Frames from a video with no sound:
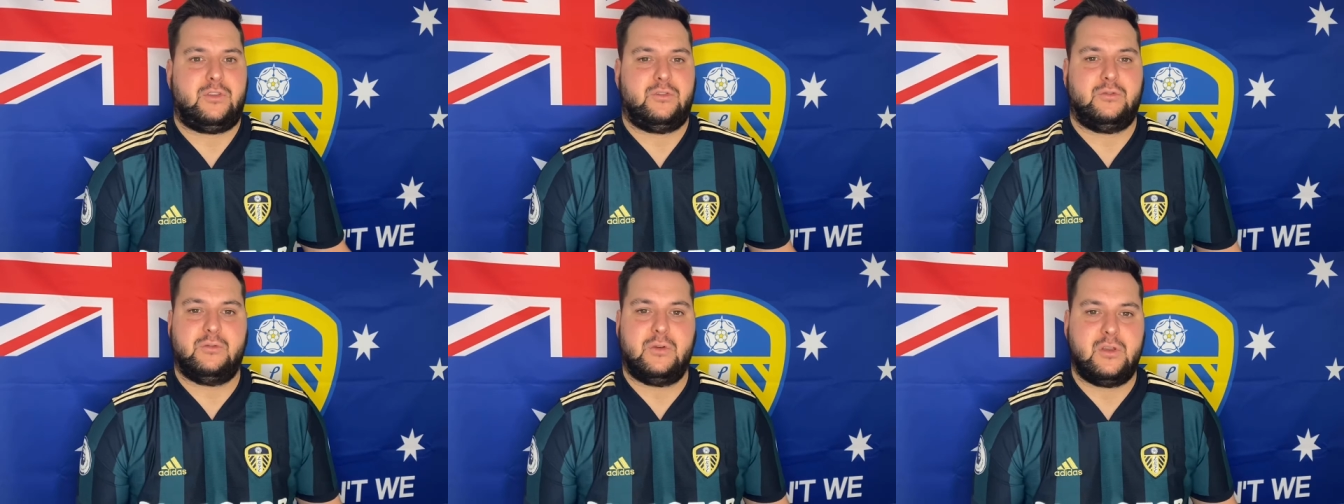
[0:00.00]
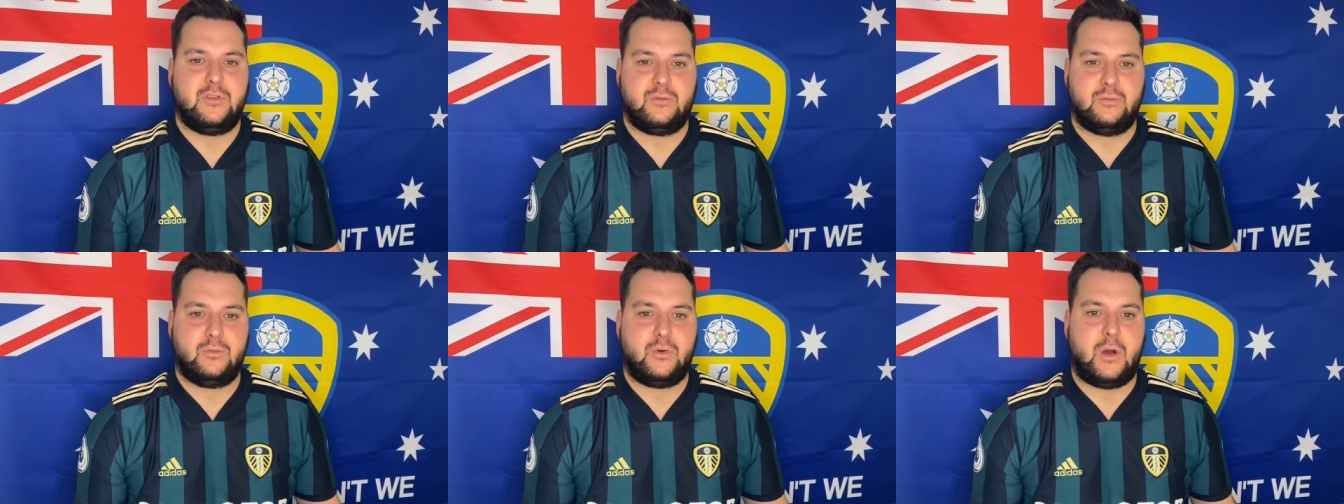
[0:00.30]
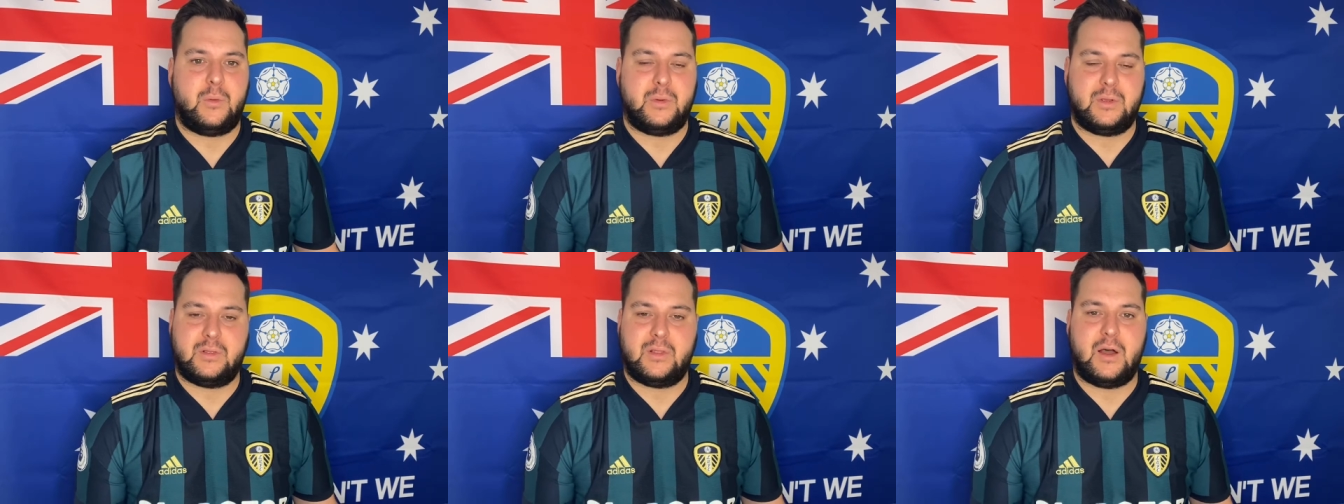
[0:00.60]
the reason why
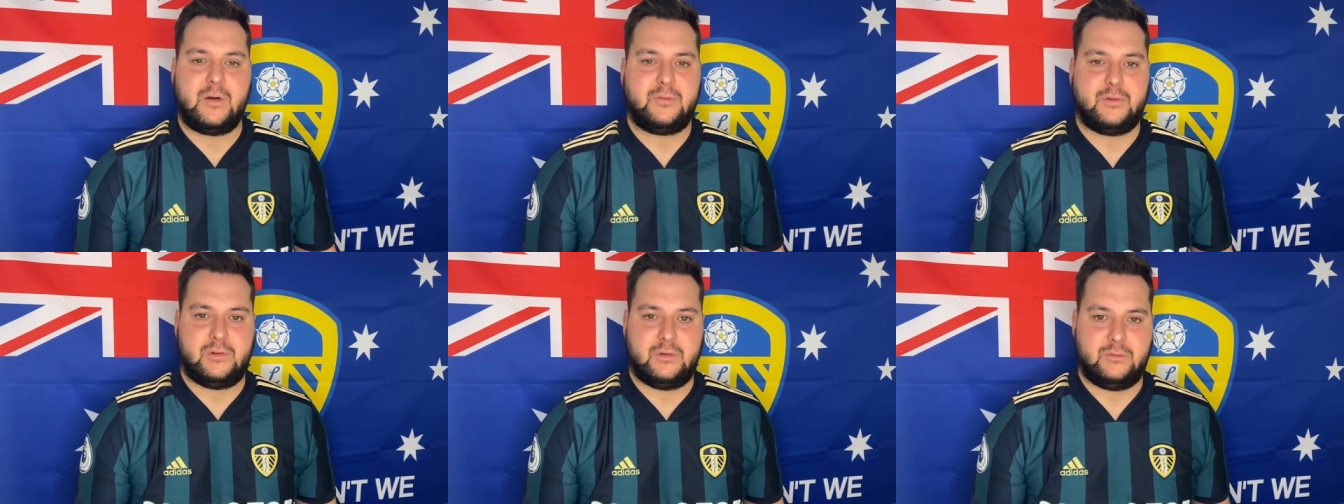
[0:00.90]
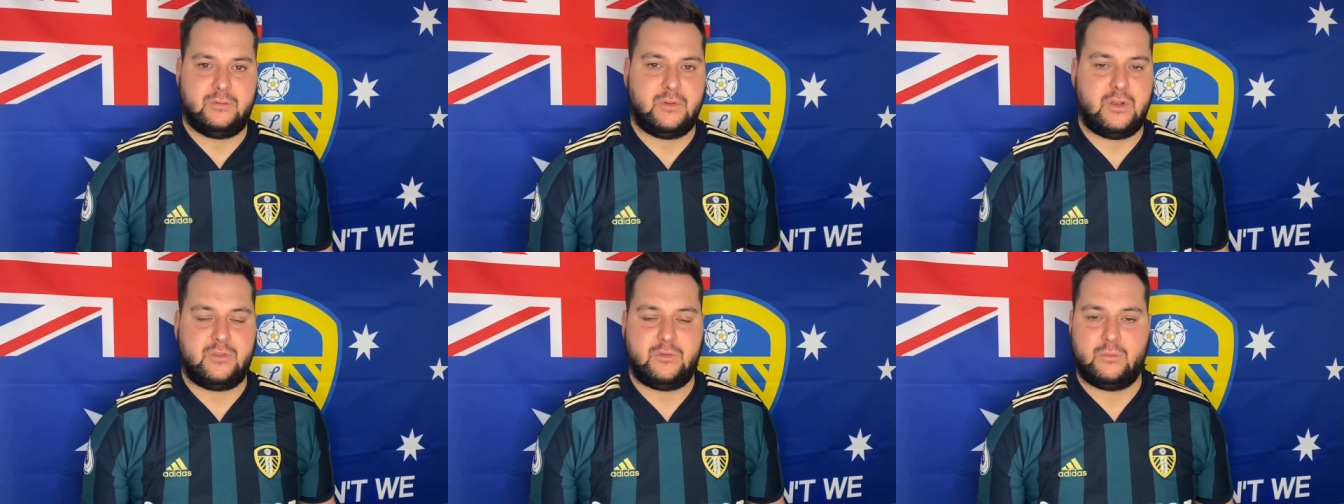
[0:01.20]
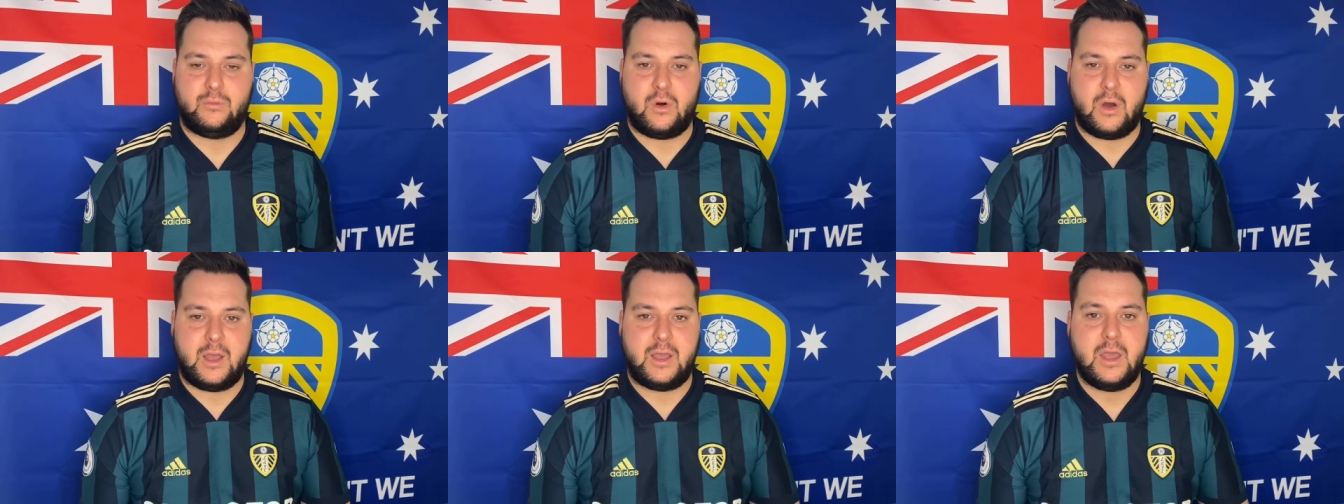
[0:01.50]
we love it and the reason
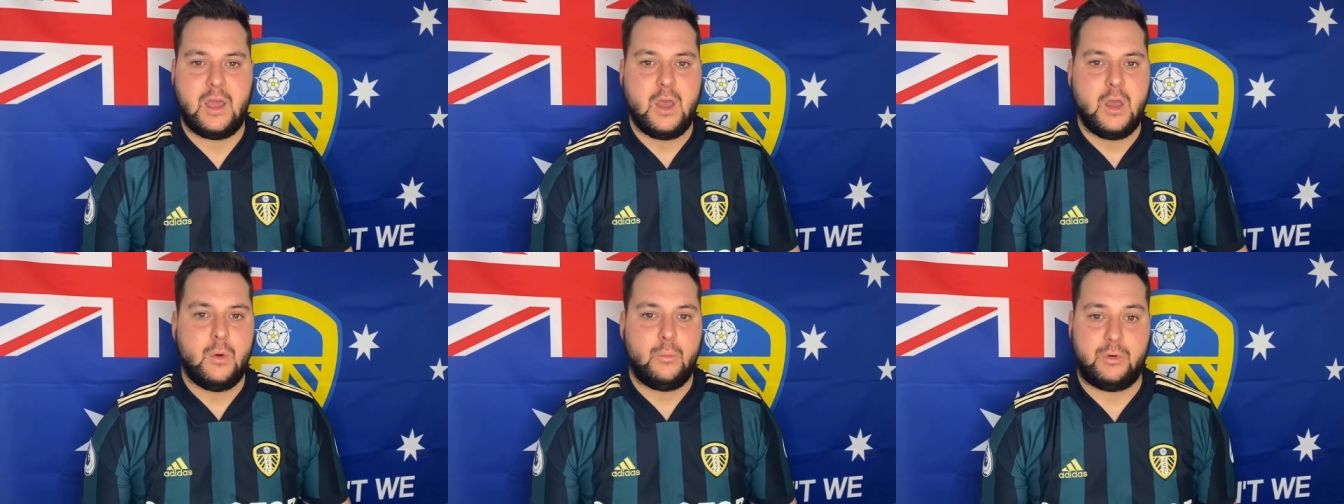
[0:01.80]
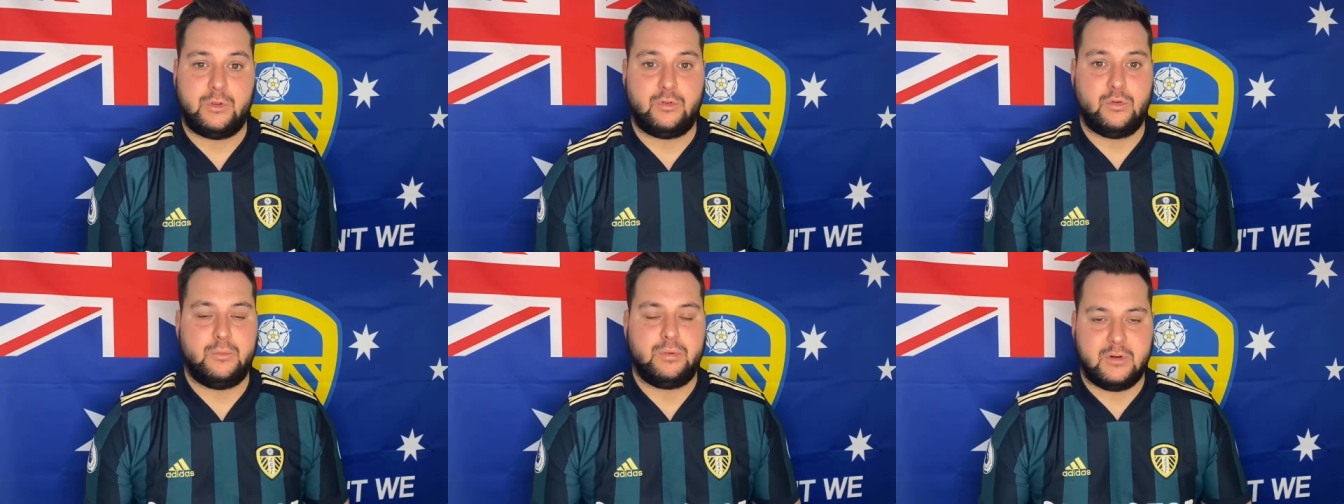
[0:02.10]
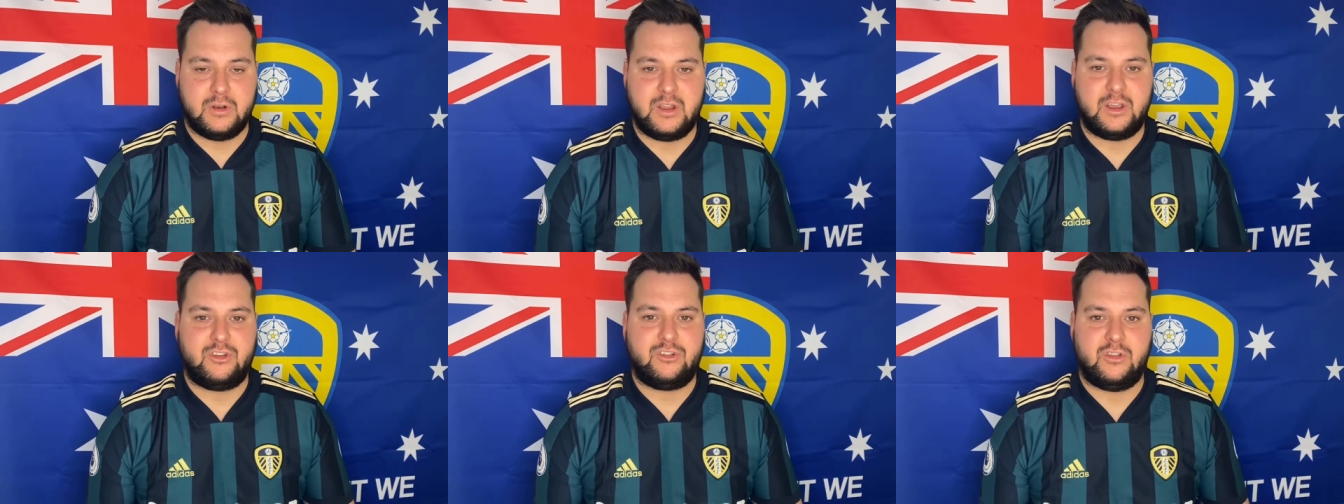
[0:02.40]
why we do
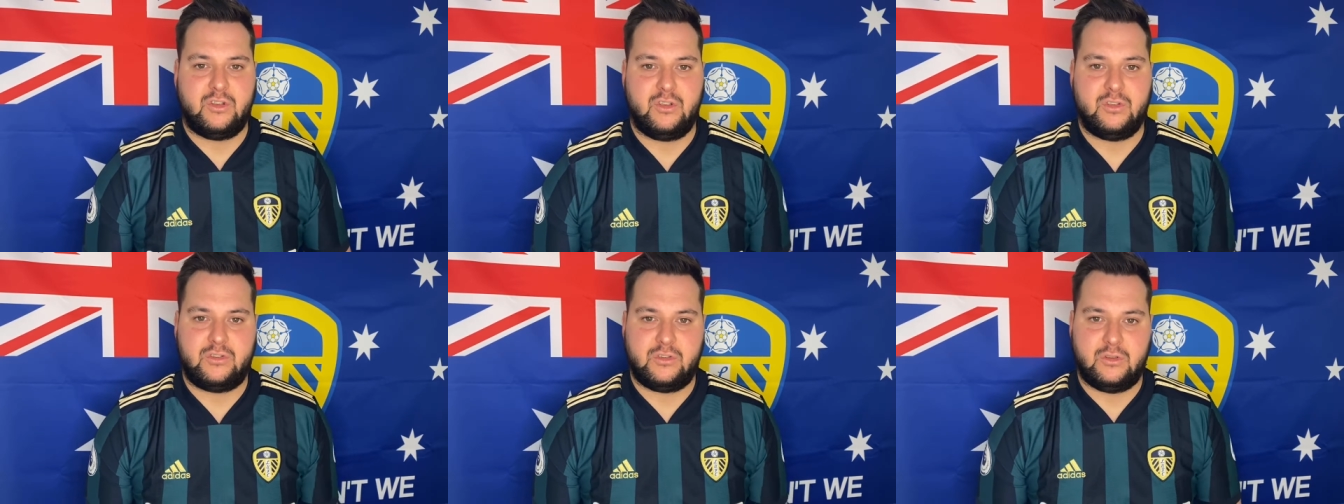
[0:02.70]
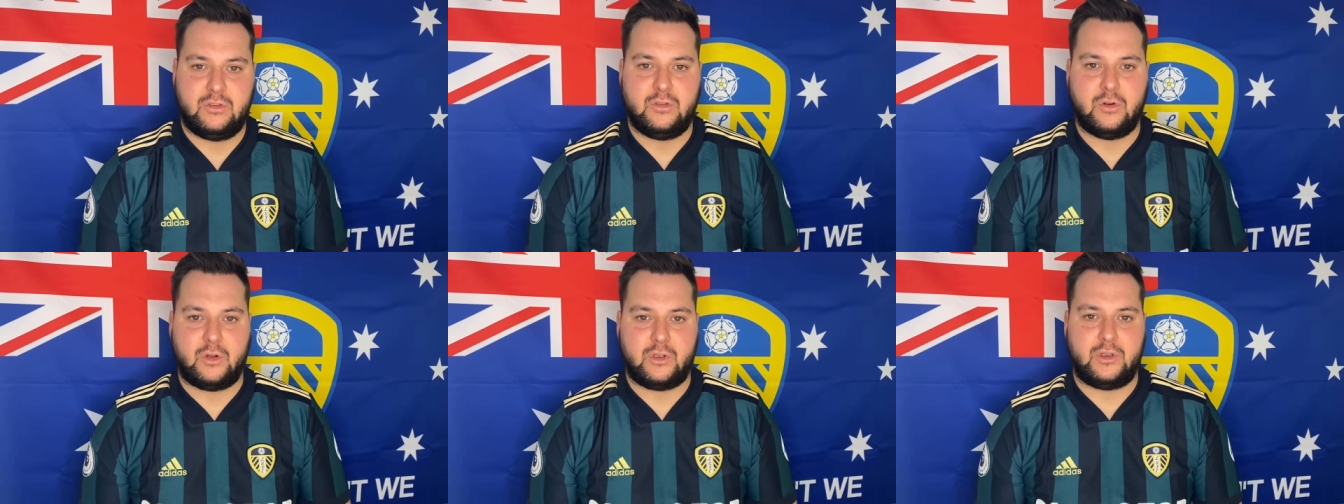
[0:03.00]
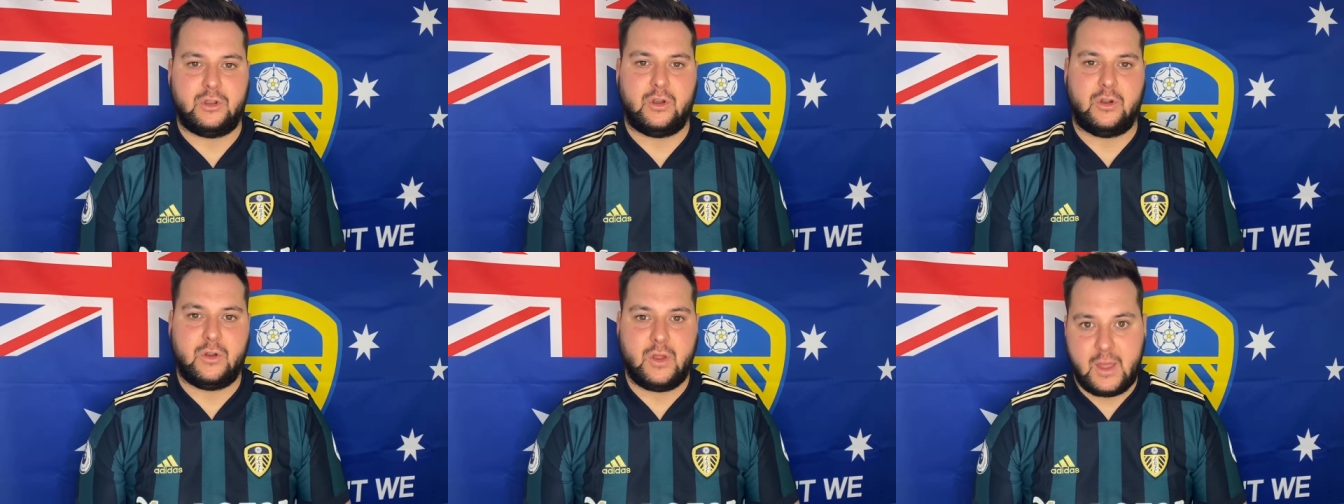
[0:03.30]
predictions and not,
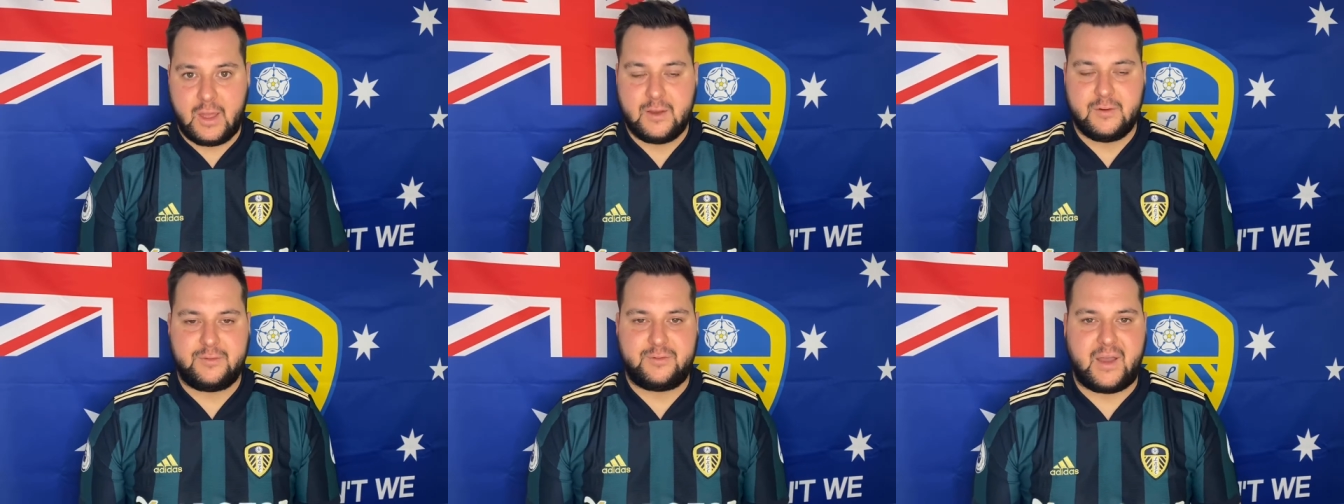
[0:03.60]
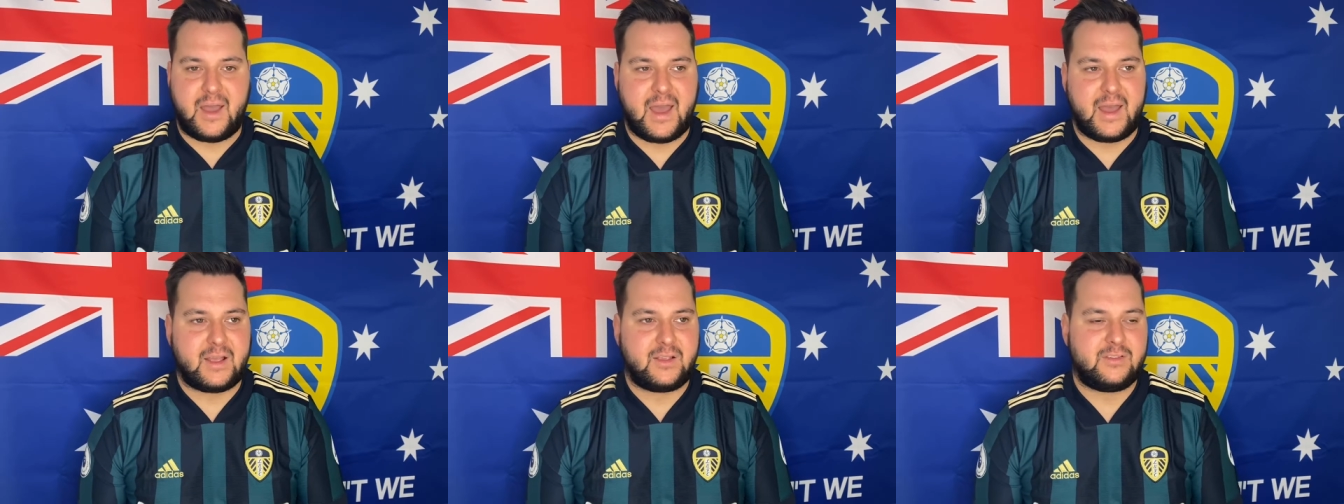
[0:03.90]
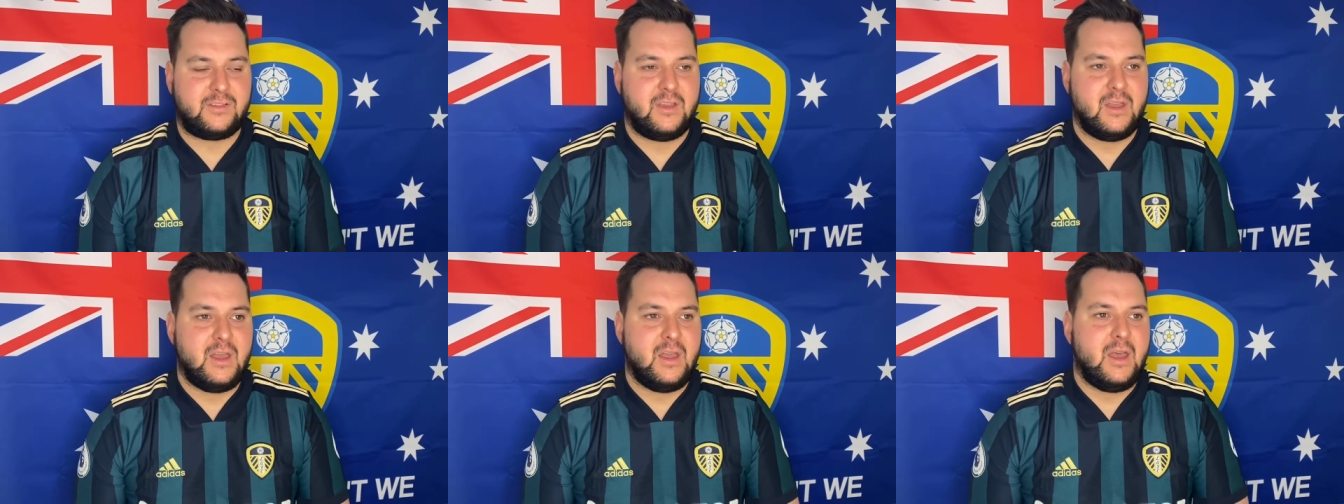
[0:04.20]
you know,
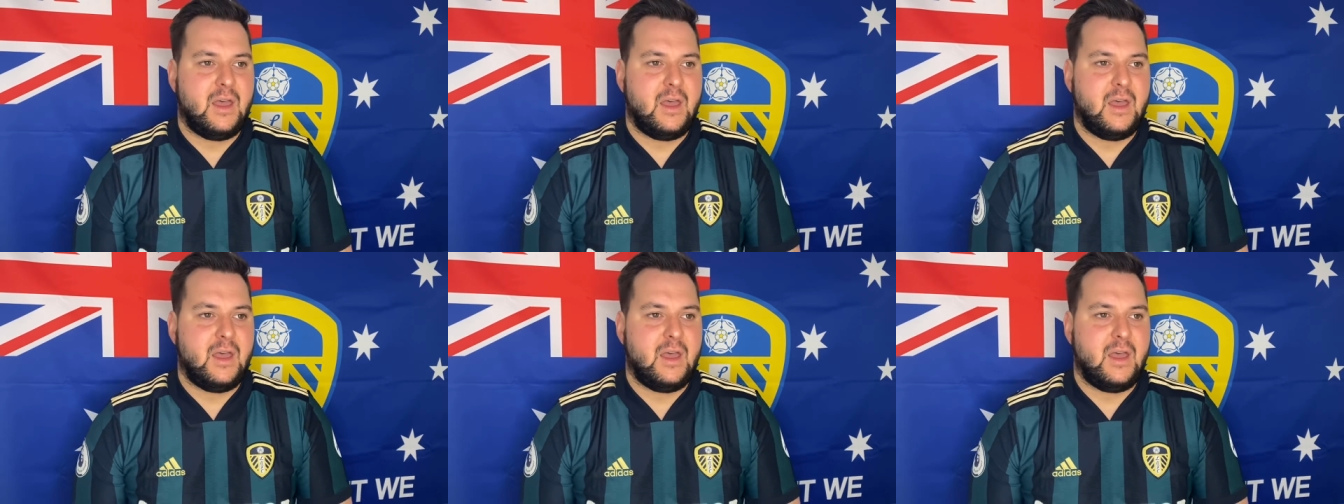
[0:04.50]
facts.